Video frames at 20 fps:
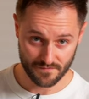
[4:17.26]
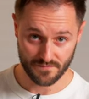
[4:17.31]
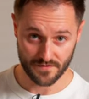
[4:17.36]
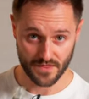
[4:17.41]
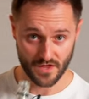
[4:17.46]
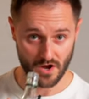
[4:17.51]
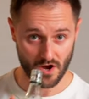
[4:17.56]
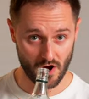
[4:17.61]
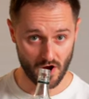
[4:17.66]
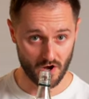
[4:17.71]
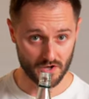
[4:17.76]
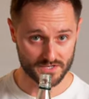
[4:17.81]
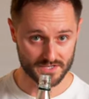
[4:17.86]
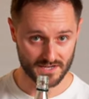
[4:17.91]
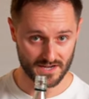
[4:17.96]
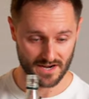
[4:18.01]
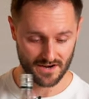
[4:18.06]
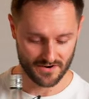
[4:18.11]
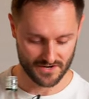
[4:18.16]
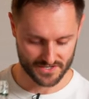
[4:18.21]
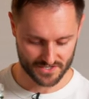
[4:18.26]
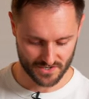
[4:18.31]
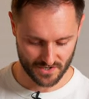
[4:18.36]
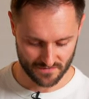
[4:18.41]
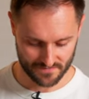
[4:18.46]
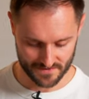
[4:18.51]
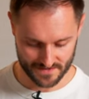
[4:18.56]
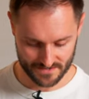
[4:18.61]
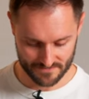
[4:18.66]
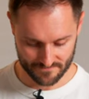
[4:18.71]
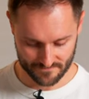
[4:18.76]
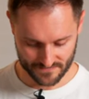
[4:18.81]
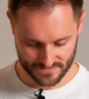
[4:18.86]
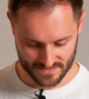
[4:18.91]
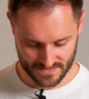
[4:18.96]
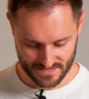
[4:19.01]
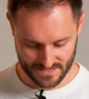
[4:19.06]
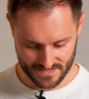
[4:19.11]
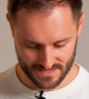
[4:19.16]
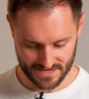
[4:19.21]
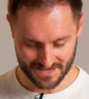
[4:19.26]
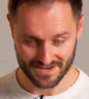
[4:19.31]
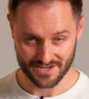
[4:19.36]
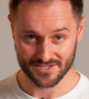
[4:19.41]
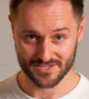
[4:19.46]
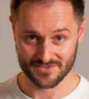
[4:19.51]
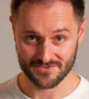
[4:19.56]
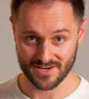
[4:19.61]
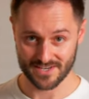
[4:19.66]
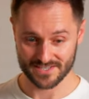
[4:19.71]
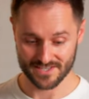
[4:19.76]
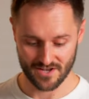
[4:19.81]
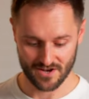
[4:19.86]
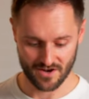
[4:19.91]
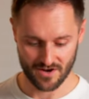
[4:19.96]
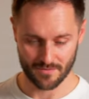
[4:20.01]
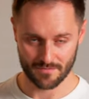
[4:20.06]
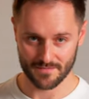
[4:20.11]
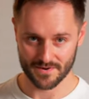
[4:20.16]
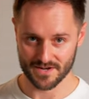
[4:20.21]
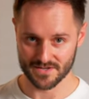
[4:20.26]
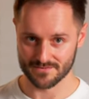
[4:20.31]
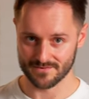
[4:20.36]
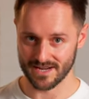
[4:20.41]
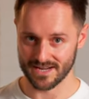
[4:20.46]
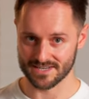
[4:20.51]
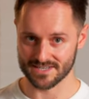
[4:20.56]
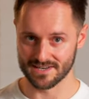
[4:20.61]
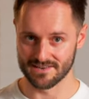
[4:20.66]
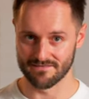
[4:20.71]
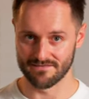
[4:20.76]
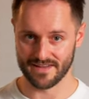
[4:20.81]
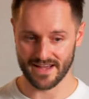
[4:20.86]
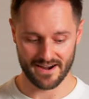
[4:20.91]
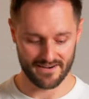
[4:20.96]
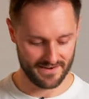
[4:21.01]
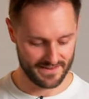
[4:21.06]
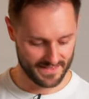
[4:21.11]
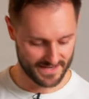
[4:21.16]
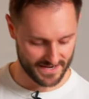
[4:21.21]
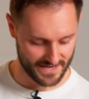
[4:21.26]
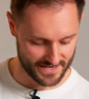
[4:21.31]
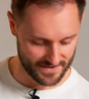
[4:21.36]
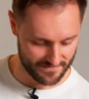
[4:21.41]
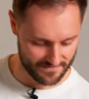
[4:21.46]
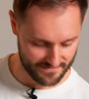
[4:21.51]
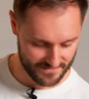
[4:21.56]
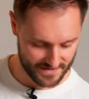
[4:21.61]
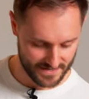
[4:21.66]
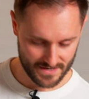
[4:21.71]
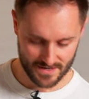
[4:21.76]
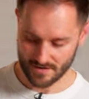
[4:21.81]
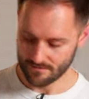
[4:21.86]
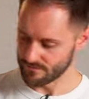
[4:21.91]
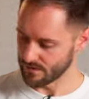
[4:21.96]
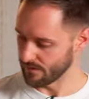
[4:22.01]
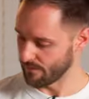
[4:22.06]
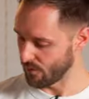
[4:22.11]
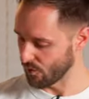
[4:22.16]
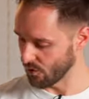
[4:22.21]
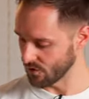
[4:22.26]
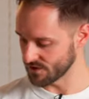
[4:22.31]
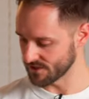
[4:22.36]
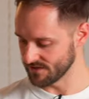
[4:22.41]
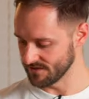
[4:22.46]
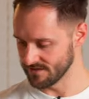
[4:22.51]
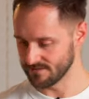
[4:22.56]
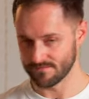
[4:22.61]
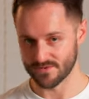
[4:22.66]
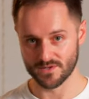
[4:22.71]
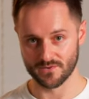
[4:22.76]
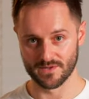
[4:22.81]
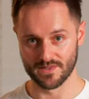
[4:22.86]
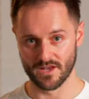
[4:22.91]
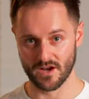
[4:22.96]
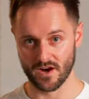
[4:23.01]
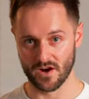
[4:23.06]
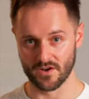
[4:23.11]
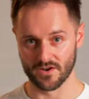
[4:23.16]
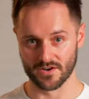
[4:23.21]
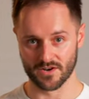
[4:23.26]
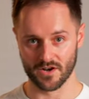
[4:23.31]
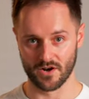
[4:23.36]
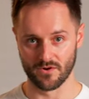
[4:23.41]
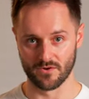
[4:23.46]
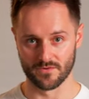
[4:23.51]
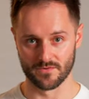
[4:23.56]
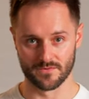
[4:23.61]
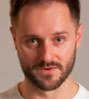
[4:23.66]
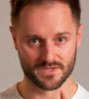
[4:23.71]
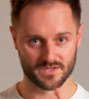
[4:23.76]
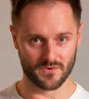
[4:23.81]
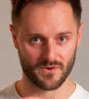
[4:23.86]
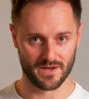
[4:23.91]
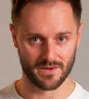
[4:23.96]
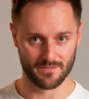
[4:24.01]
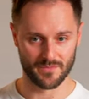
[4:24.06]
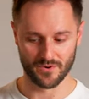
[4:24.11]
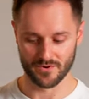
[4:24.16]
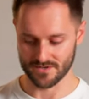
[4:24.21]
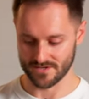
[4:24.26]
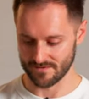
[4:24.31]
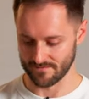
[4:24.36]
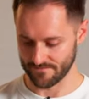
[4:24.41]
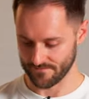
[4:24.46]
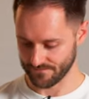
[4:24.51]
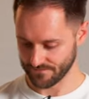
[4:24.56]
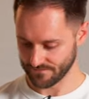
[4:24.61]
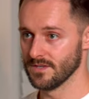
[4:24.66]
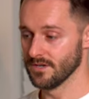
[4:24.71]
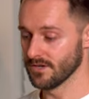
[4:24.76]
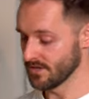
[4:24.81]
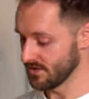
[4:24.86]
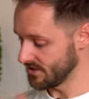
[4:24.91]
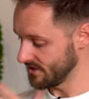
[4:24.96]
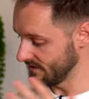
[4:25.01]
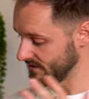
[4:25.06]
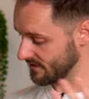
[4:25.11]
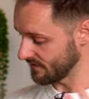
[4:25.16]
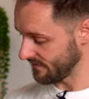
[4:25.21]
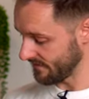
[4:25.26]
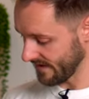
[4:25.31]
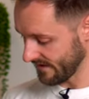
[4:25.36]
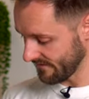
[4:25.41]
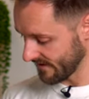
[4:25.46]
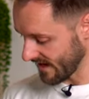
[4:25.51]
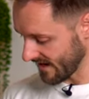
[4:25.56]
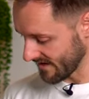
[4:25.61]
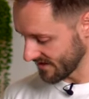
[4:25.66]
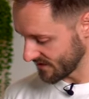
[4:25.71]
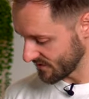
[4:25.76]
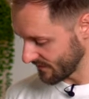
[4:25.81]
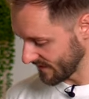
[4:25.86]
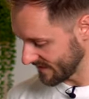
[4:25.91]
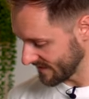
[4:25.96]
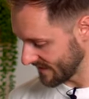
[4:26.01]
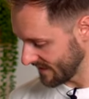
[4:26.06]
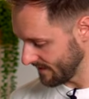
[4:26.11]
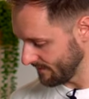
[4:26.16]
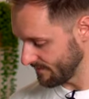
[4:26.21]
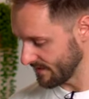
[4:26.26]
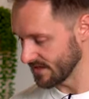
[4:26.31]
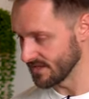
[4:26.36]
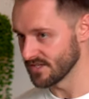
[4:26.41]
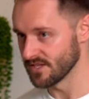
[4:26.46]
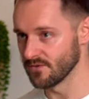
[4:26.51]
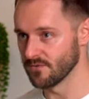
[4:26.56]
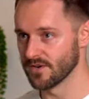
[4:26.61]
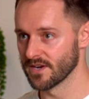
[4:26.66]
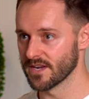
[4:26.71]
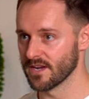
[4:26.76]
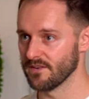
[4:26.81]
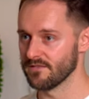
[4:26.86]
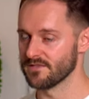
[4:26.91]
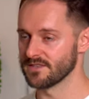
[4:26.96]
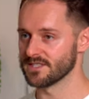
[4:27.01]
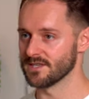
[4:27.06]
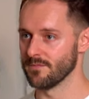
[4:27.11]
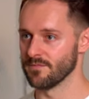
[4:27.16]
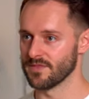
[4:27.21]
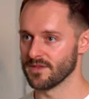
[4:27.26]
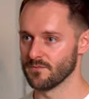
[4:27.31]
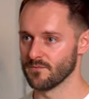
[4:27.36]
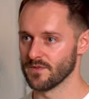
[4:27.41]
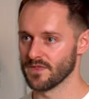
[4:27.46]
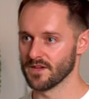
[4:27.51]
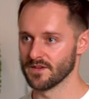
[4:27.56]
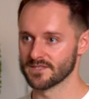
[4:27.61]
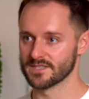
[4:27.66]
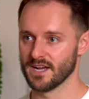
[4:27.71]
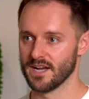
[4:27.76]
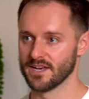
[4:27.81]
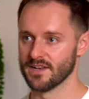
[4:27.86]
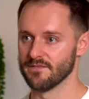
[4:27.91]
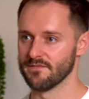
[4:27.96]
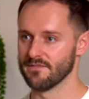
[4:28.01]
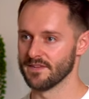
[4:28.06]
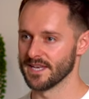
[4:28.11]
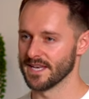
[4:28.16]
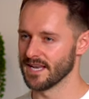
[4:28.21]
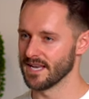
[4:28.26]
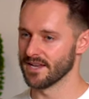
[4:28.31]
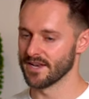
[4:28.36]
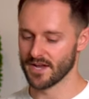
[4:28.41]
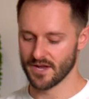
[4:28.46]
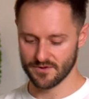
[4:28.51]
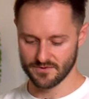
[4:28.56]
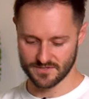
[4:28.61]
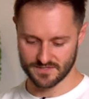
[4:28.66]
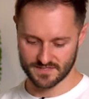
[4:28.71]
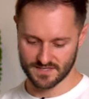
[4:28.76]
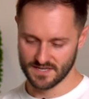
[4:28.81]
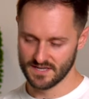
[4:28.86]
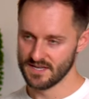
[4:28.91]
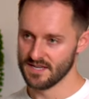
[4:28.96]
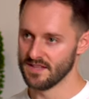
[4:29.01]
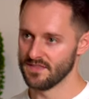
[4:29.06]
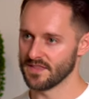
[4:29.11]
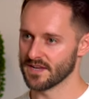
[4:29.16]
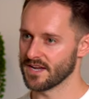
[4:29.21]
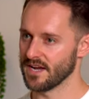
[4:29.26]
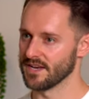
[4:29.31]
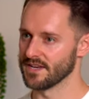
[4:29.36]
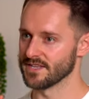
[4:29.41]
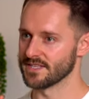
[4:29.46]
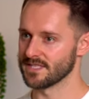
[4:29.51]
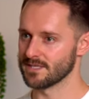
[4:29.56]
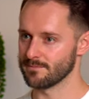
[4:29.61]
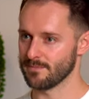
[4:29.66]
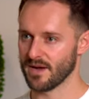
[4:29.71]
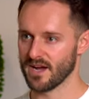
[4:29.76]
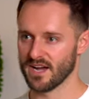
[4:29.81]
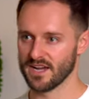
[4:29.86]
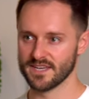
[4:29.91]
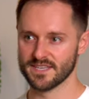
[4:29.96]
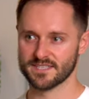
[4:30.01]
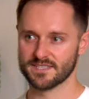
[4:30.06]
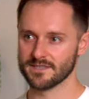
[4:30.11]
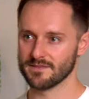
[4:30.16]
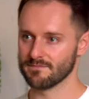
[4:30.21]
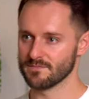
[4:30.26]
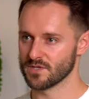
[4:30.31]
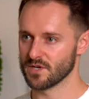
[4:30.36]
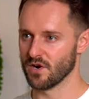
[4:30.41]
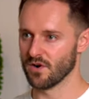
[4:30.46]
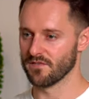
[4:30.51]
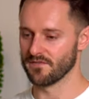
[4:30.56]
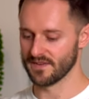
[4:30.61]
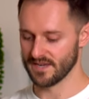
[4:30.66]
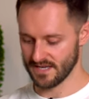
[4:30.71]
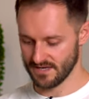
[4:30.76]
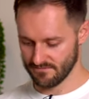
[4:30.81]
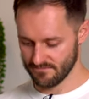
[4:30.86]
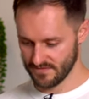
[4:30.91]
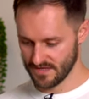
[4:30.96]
for the hot Irish coffee. And I stress the hot because we actually vary the kind of proportions between the hot and cold, which is quite important. You can choose your favorite Irish whiskey, but you do want to go for something with those kind of vanilla notes, the kind of spice, toffee,